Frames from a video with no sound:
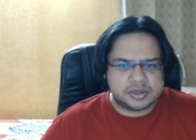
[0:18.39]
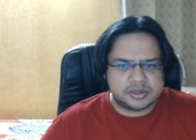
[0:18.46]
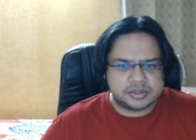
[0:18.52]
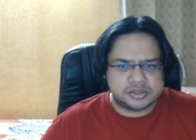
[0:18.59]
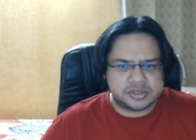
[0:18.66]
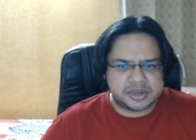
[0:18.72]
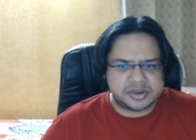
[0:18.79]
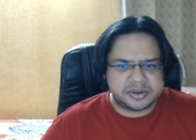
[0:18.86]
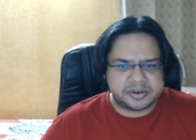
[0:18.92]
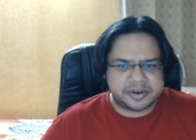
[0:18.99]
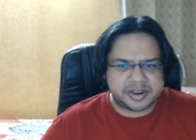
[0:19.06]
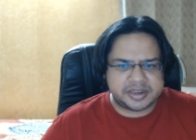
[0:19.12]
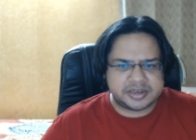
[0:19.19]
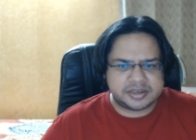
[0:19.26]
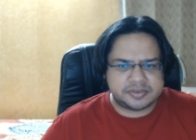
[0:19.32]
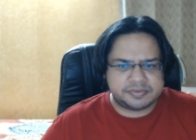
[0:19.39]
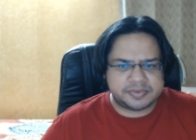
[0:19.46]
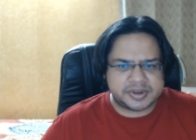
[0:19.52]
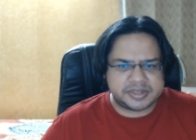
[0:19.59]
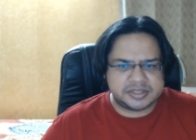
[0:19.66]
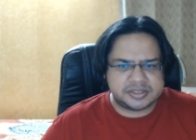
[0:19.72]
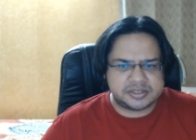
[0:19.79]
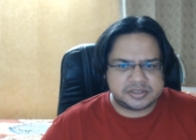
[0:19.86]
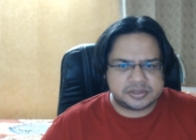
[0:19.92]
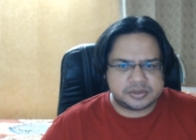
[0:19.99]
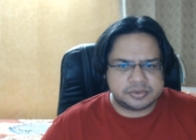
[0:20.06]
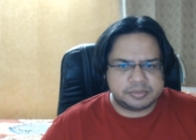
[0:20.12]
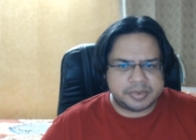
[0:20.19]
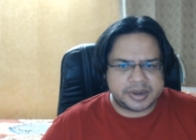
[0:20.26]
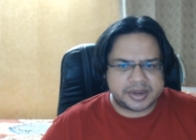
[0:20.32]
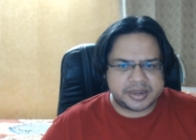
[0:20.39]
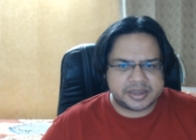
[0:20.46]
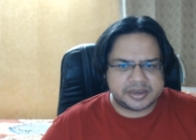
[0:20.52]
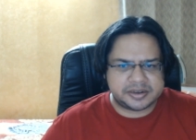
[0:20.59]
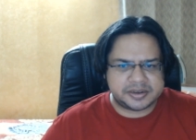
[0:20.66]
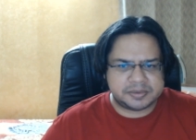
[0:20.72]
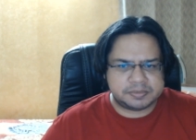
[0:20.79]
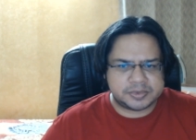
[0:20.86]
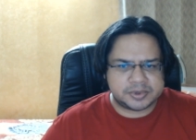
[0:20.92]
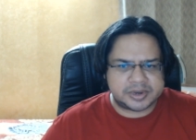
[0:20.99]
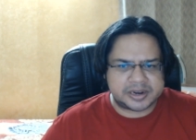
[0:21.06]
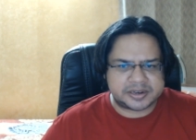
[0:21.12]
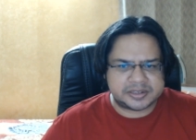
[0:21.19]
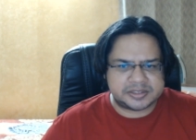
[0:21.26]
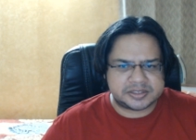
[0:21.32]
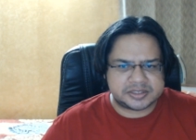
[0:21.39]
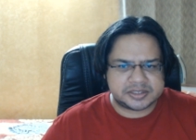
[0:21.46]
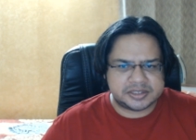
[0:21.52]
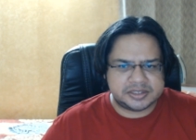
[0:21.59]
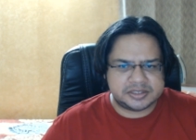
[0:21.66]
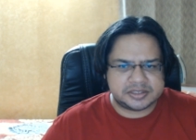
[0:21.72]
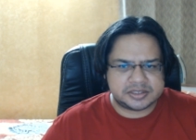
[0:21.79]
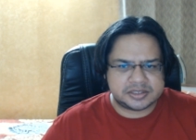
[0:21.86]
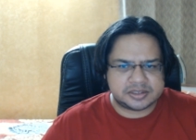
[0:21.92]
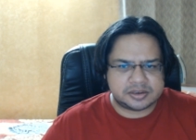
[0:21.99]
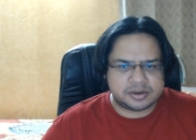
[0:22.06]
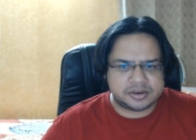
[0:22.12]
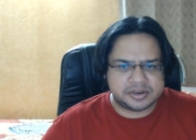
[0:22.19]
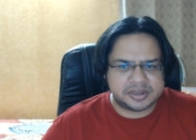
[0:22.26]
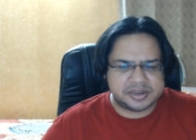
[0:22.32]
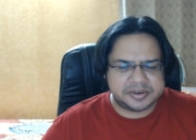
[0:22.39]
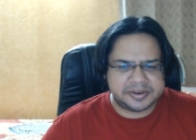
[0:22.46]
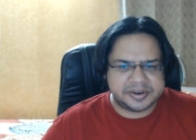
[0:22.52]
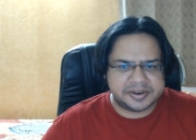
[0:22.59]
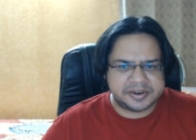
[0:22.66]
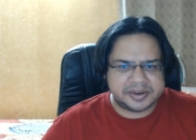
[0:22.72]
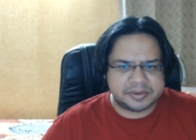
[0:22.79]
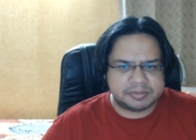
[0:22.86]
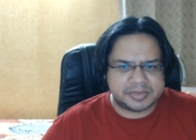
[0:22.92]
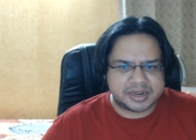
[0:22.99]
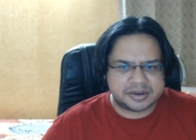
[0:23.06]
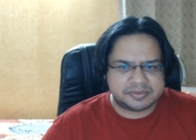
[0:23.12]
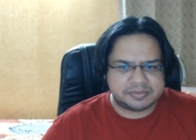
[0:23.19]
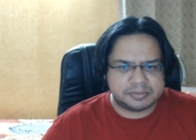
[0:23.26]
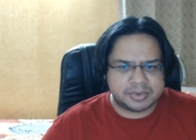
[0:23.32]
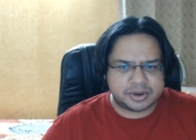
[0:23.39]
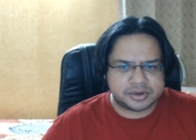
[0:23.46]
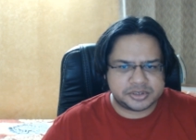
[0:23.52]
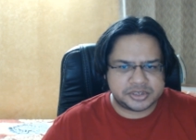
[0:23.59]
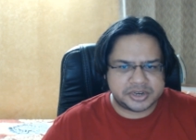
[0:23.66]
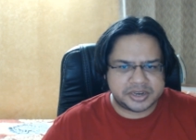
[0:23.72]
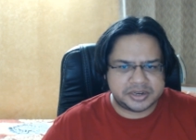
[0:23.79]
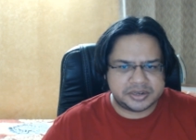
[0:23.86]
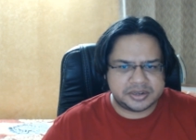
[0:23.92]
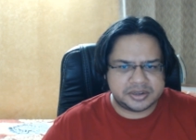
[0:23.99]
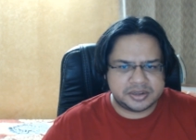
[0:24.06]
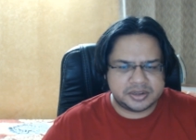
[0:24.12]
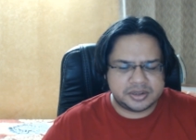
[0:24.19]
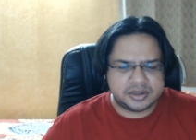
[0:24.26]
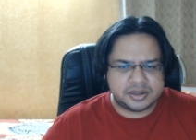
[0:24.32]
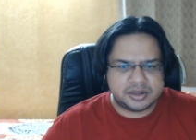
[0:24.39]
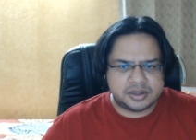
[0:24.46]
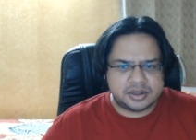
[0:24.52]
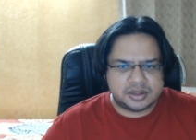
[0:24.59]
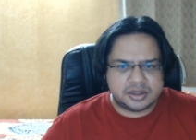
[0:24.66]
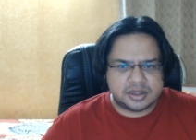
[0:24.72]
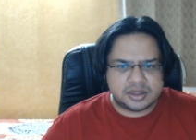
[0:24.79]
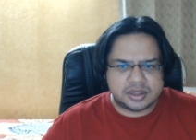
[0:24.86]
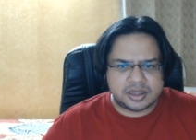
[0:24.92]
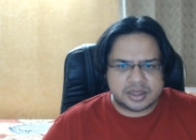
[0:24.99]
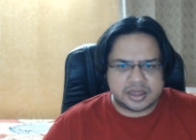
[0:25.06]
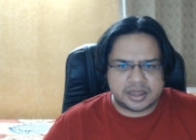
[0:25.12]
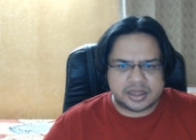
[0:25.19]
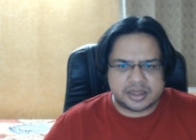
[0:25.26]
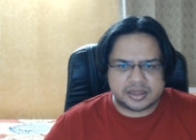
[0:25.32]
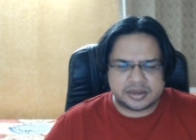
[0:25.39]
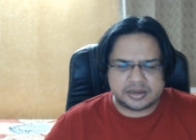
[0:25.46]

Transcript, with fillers: generate funds to buy cryptocurrencies on the Ethereum net blockchain. And